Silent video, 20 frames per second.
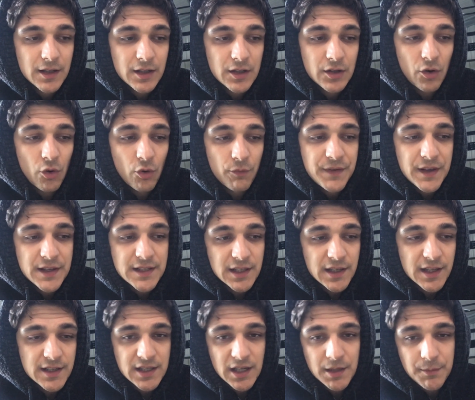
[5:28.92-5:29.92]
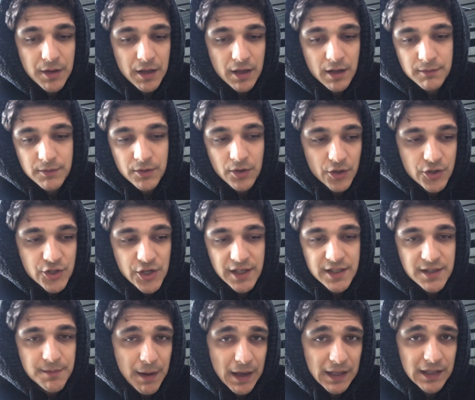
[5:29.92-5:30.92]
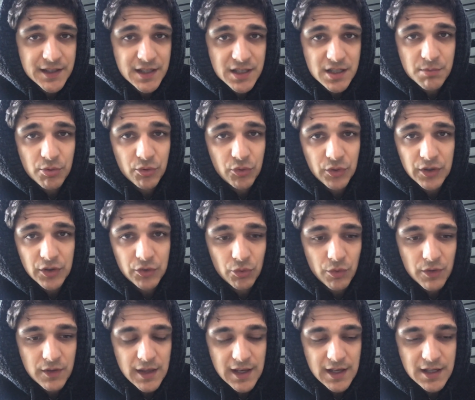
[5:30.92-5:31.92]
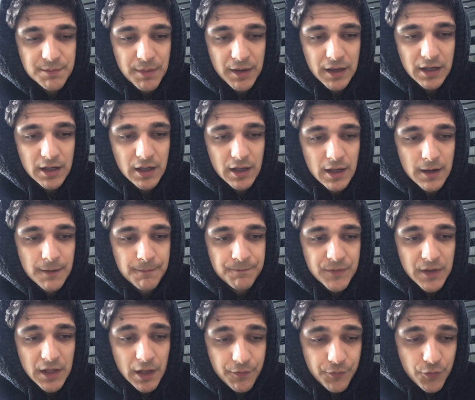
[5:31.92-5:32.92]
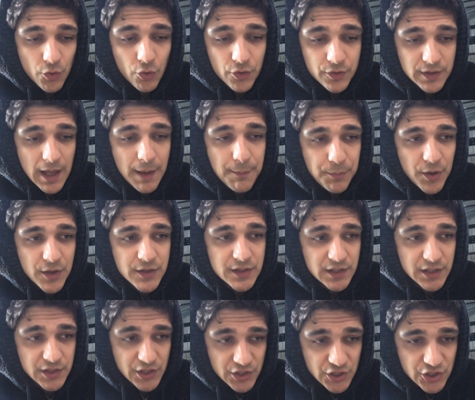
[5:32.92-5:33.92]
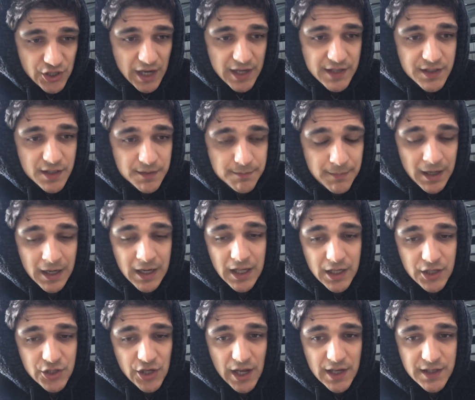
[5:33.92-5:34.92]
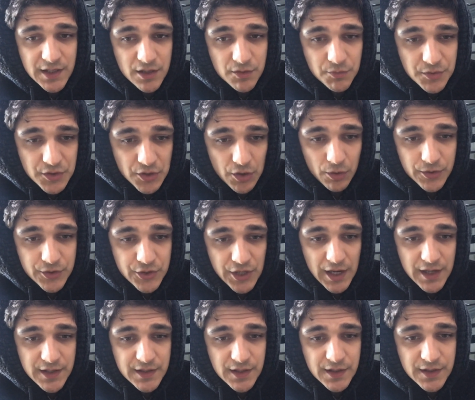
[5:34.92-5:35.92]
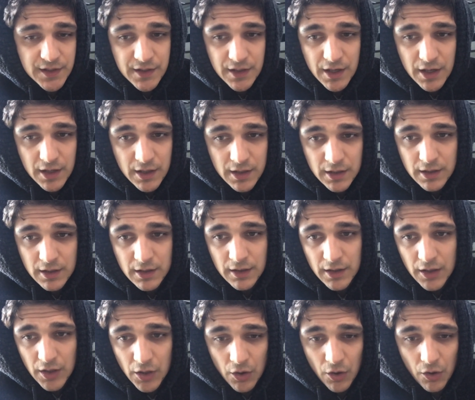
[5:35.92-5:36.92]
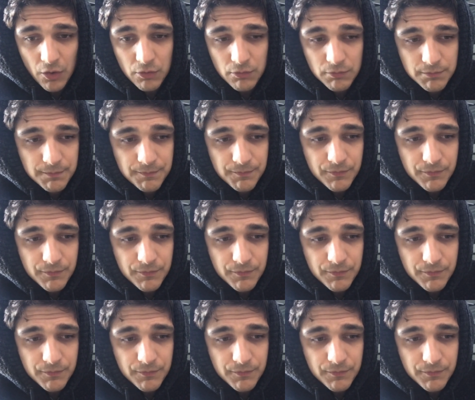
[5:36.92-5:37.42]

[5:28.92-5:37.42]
You know, obviously there's going to be a, you know checks and balances between the two things, but if you're that person that just chases money, chases results, chases, you know,